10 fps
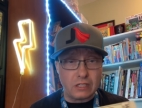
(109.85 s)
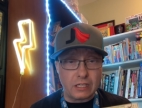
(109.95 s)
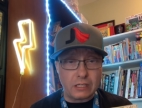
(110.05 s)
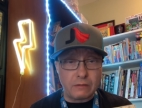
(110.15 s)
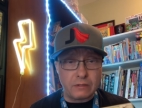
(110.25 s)
I
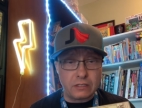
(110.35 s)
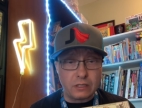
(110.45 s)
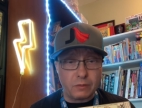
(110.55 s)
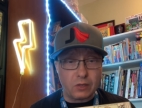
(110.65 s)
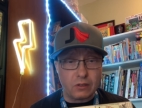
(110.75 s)
give this
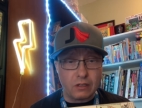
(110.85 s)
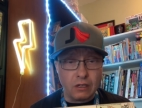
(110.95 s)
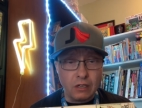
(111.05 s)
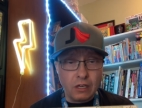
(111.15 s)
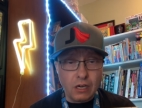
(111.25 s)
about a,
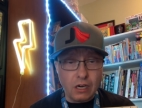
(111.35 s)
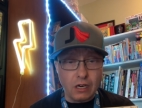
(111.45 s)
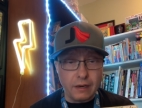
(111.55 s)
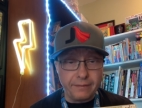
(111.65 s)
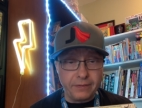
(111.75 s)

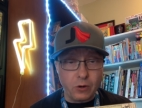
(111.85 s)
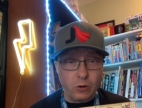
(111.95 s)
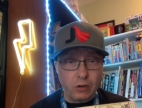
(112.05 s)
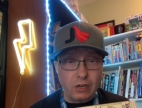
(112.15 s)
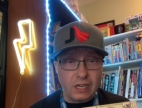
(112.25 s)
uh,
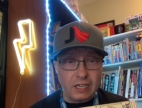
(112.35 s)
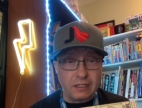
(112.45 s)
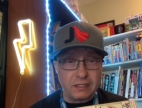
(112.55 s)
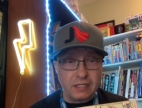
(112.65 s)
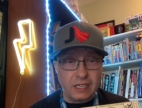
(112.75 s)
4 out
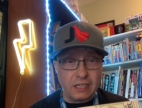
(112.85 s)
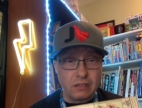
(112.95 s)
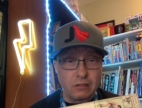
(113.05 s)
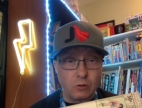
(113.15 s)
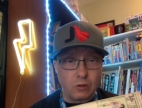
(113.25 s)
of
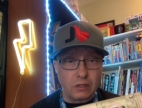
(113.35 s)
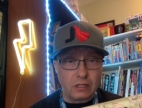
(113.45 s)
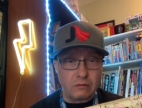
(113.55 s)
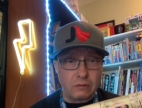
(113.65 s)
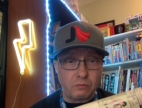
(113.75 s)
10 or
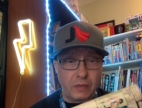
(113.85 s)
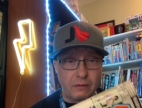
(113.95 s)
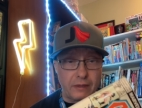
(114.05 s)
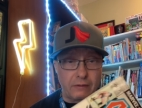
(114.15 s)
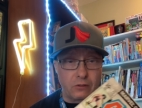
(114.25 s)

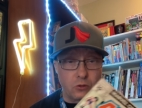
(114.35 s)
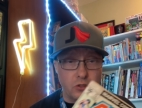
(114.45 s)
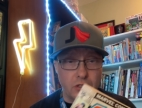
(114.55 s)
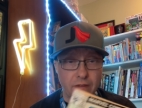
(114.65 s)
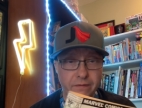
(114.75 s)
maybe even close
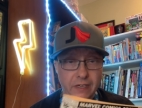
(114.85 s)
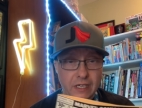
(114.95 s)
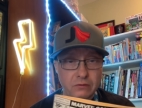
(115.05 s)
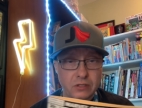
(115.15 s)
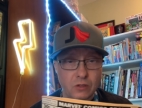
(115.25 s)
to
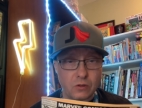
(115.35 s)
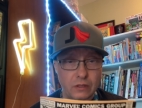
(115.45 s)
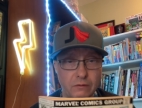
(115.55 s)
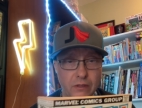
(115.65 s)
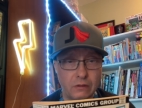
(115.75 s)
5. So
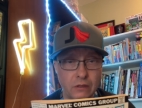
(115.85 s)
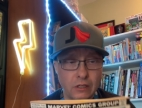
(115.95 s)
even